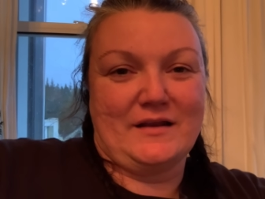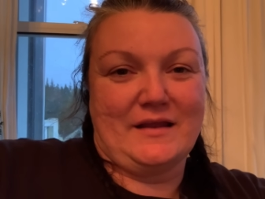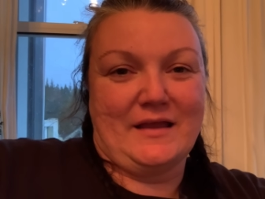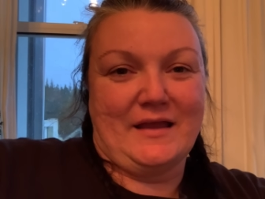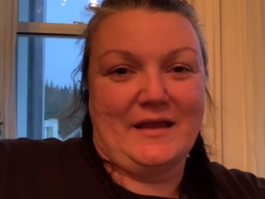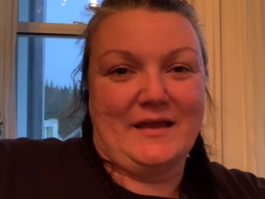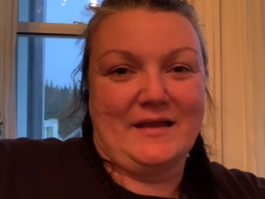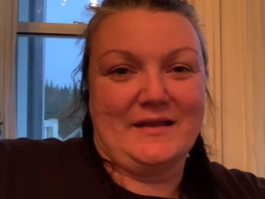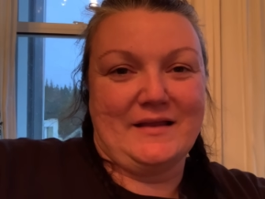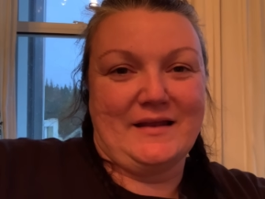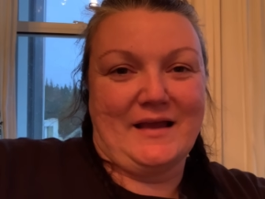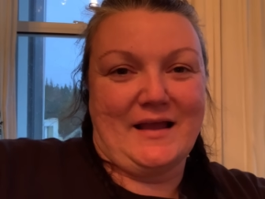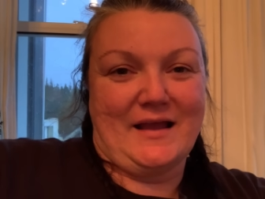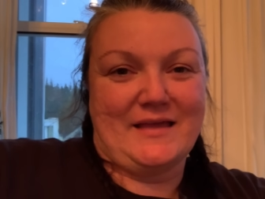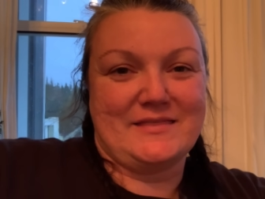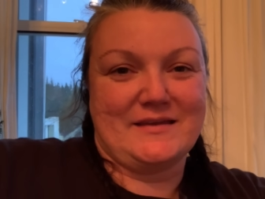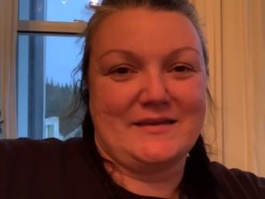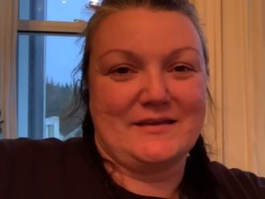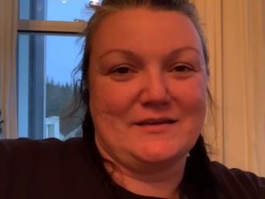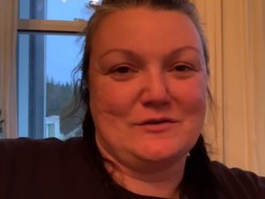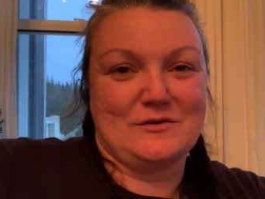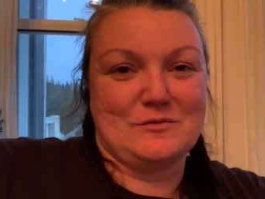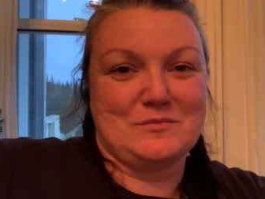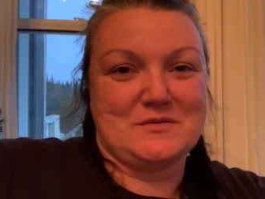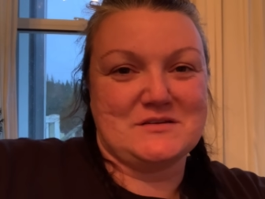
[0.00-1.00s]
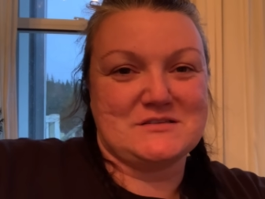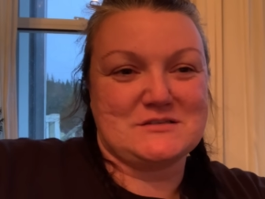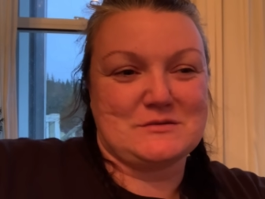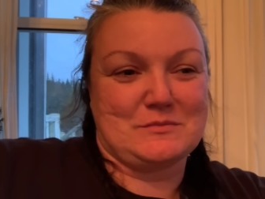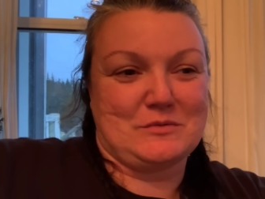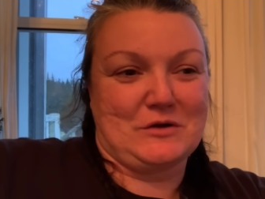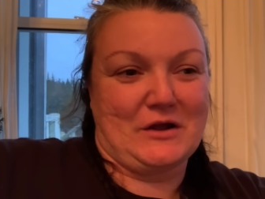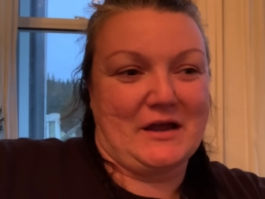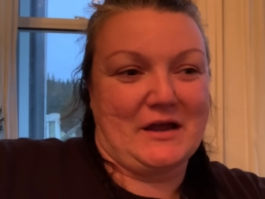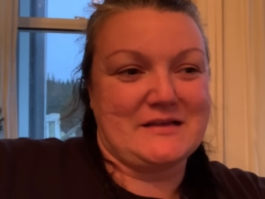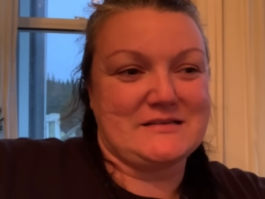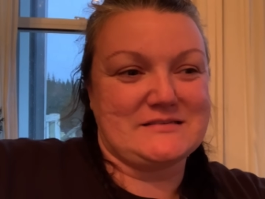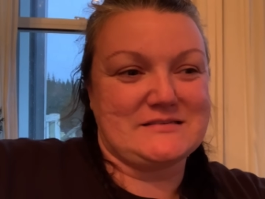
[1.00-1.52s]
And I think you'll be
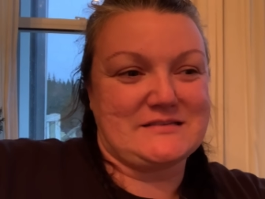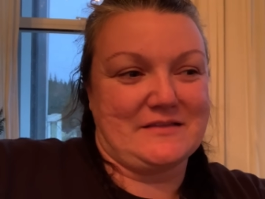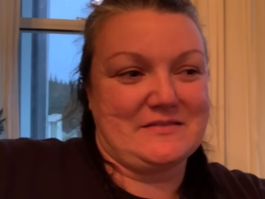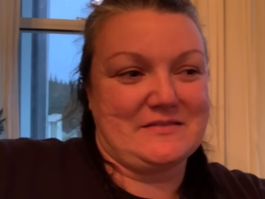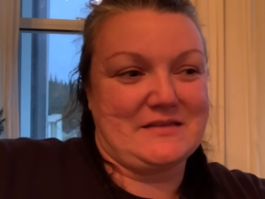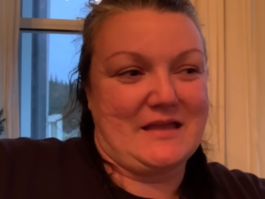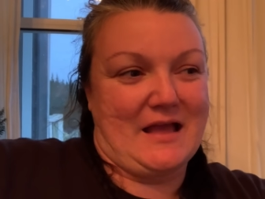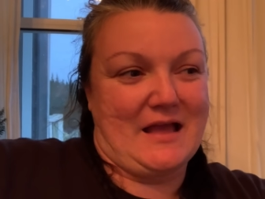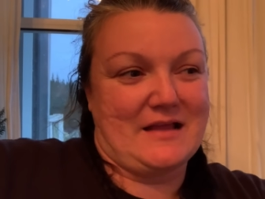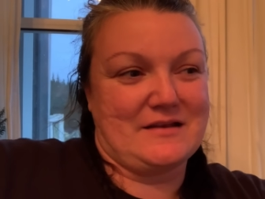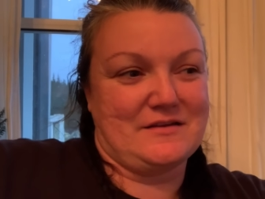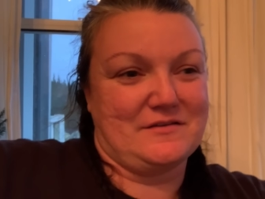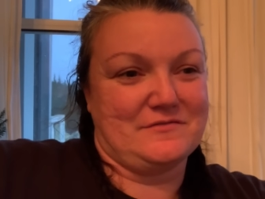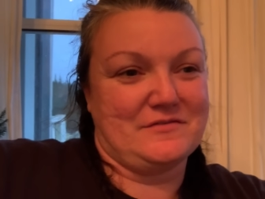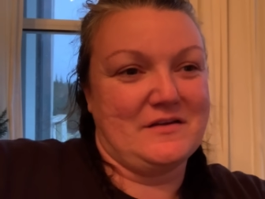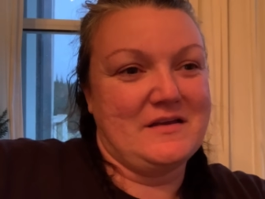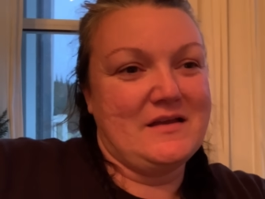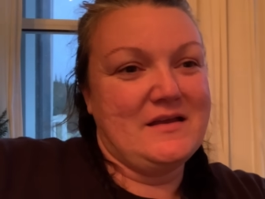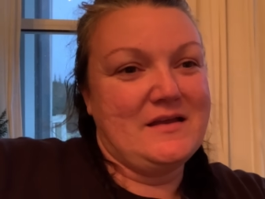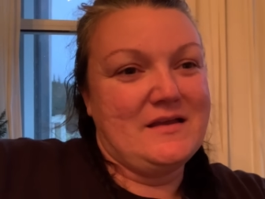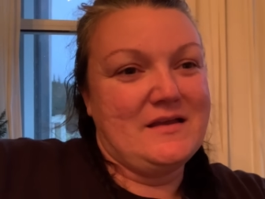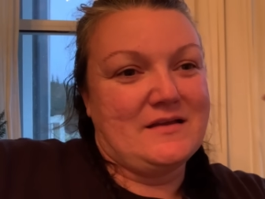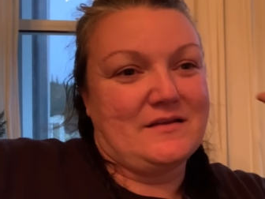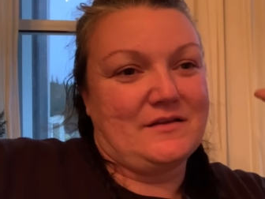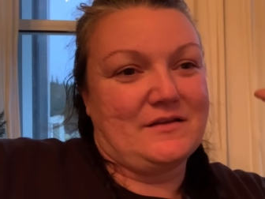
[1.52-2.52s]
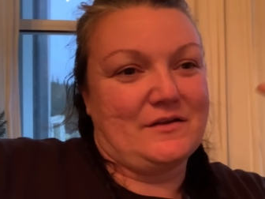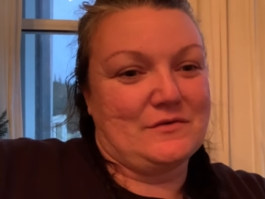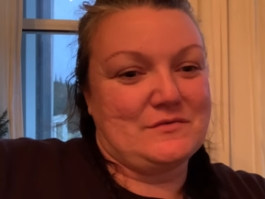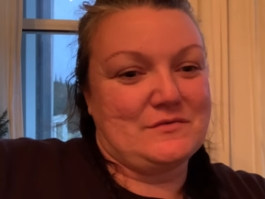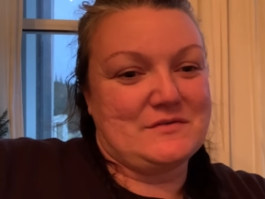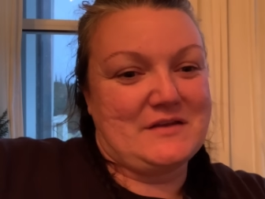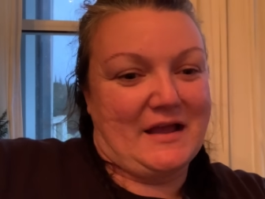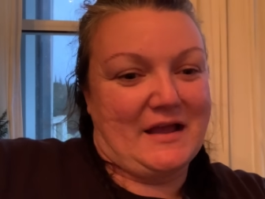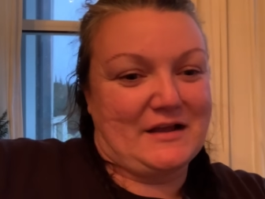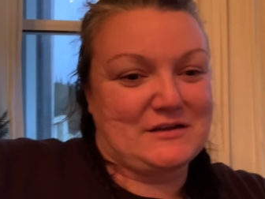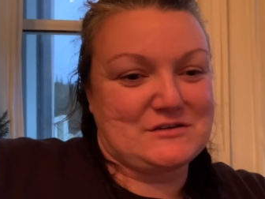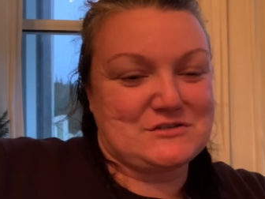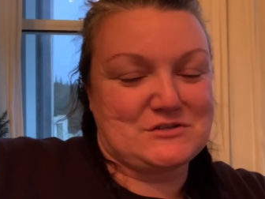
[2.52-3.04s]
surprised at the end of, you know,
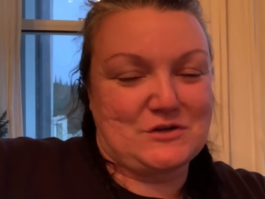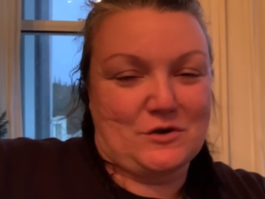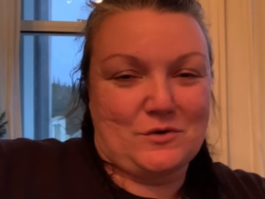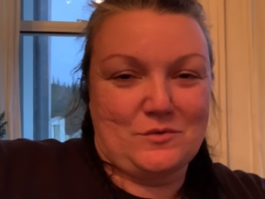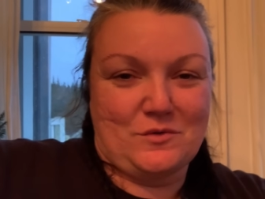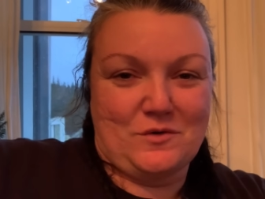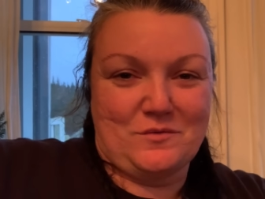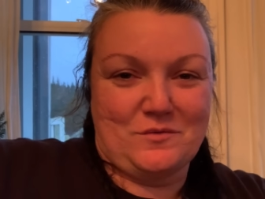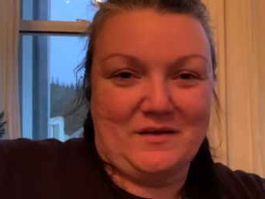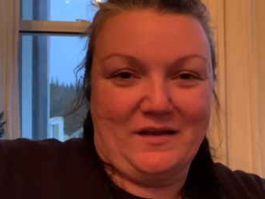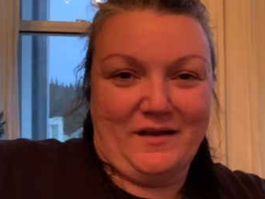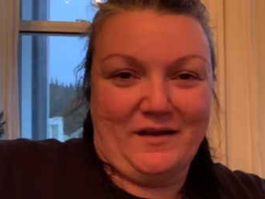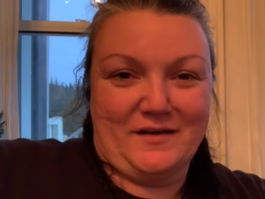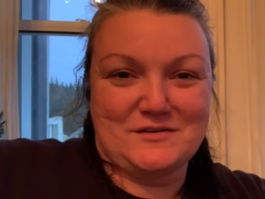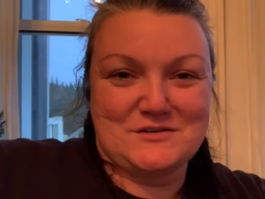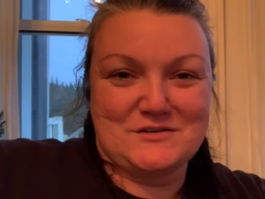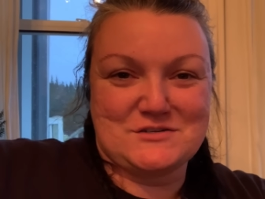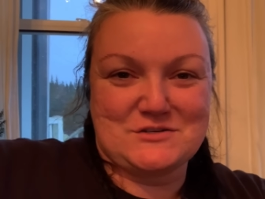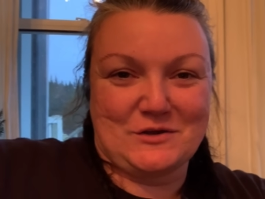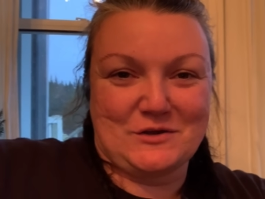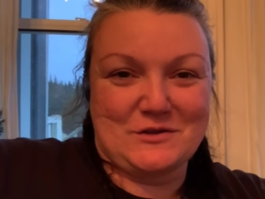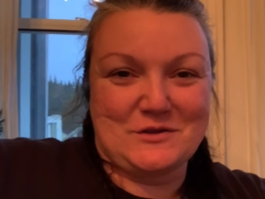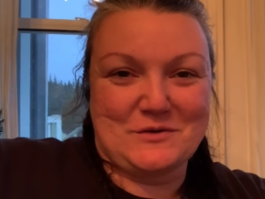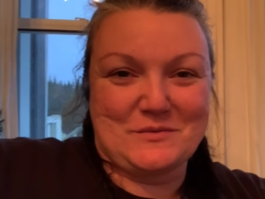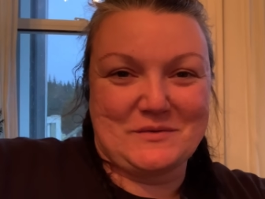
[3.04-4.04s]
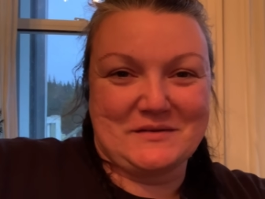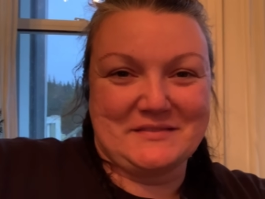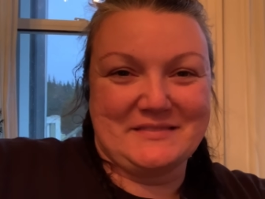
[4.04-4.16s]
next show, what we kind of show you we're